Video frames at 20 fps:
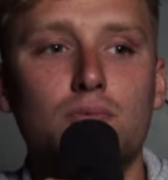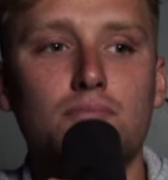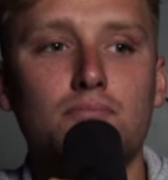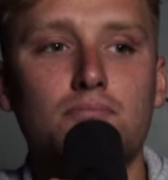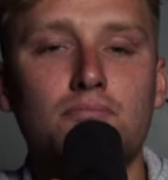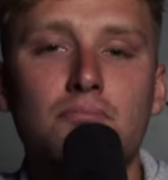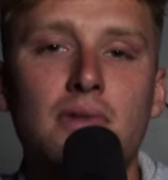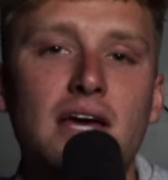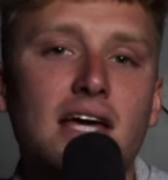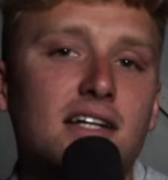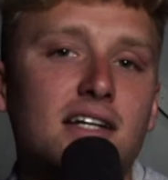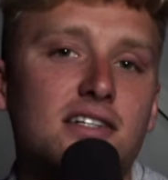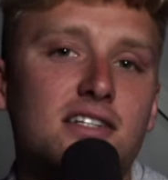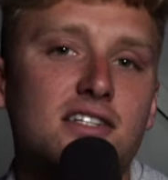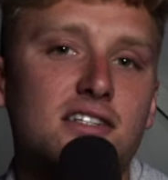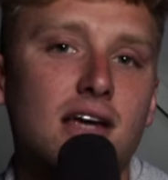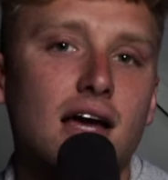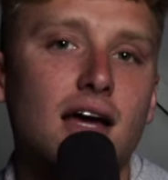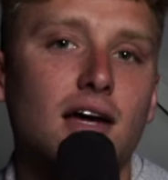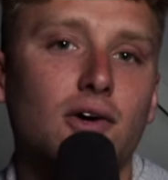make
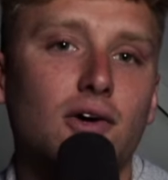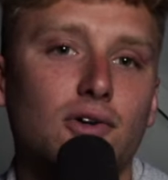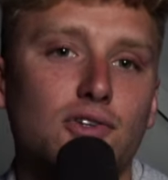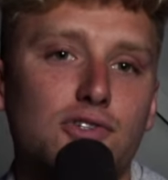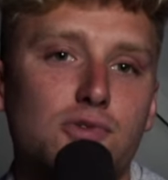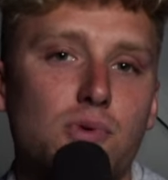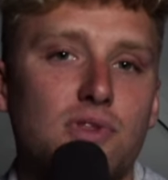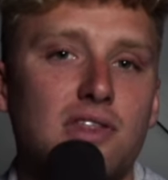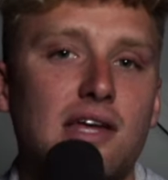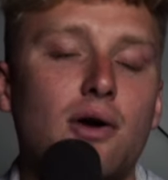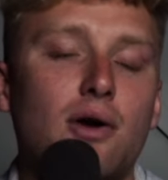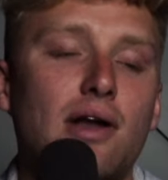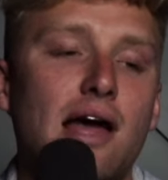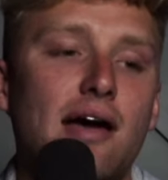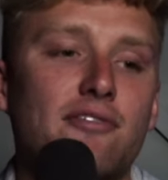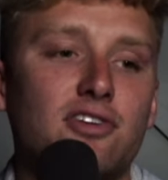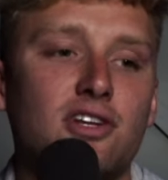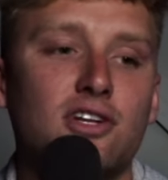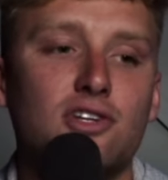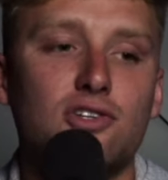sales without
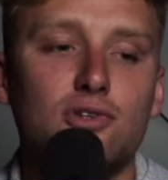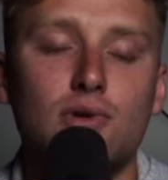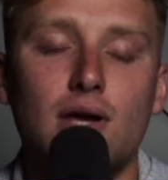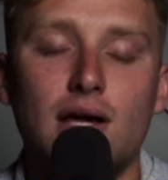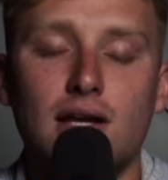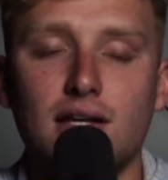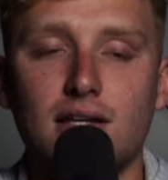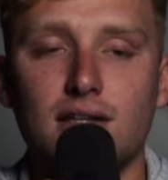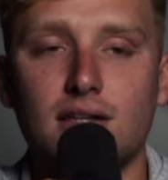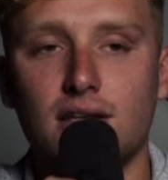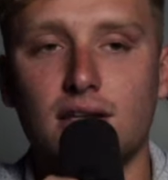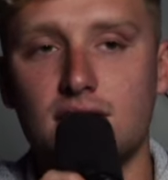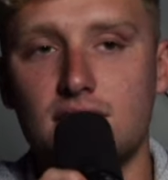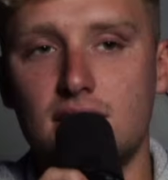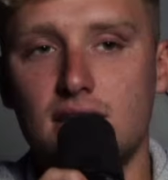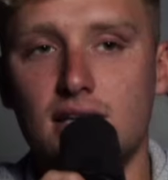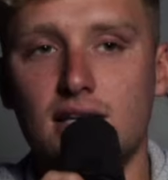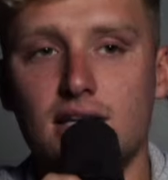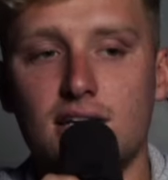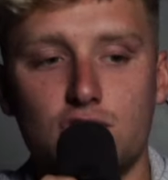having to do any of the
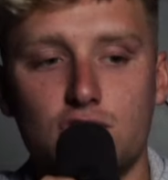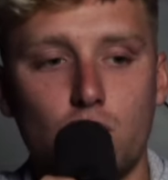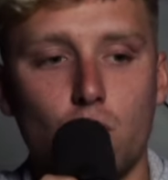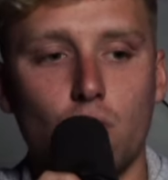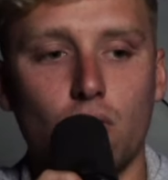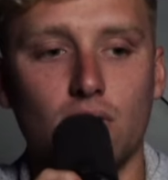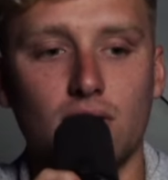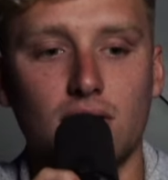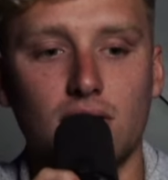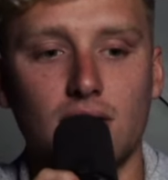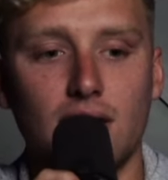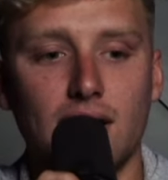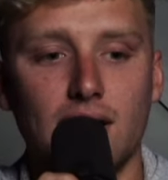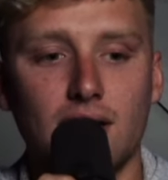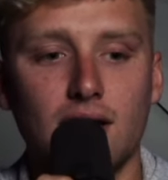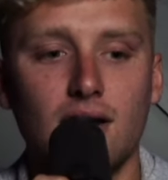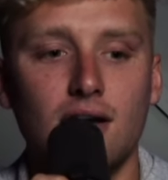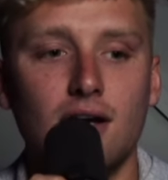tedious work like